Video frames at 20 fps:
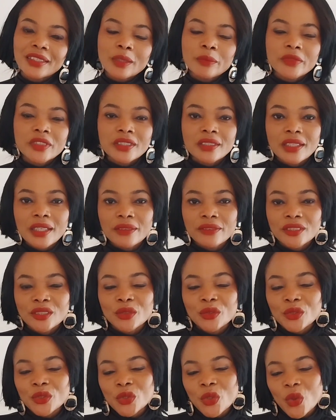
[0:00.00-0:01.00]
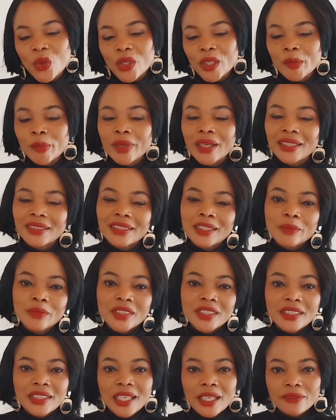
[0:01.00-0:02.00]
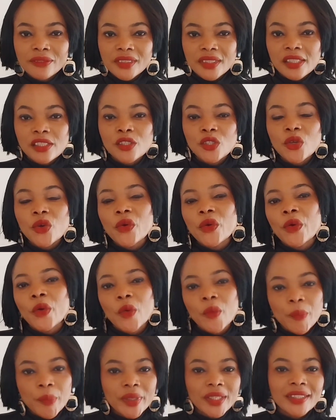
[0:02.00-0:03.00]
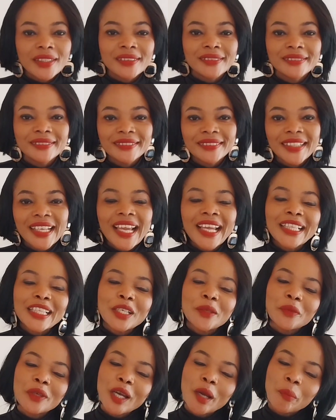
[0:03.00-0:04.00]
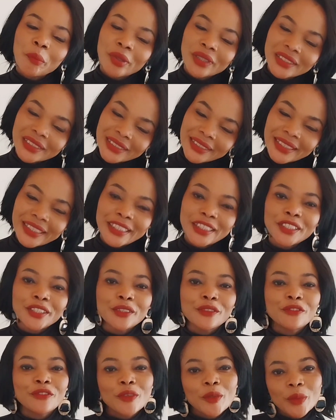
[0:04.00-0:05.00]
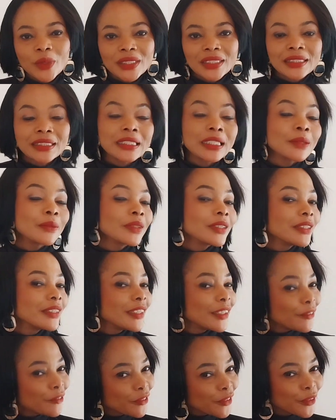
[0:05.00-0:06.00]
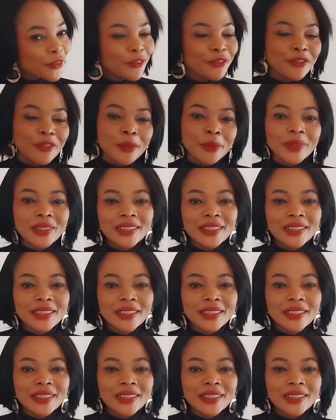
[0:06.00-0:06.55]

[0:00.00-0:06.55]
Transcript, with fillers: themselves, to talk about themselves in your company, they will appreciate you for it. They will love you for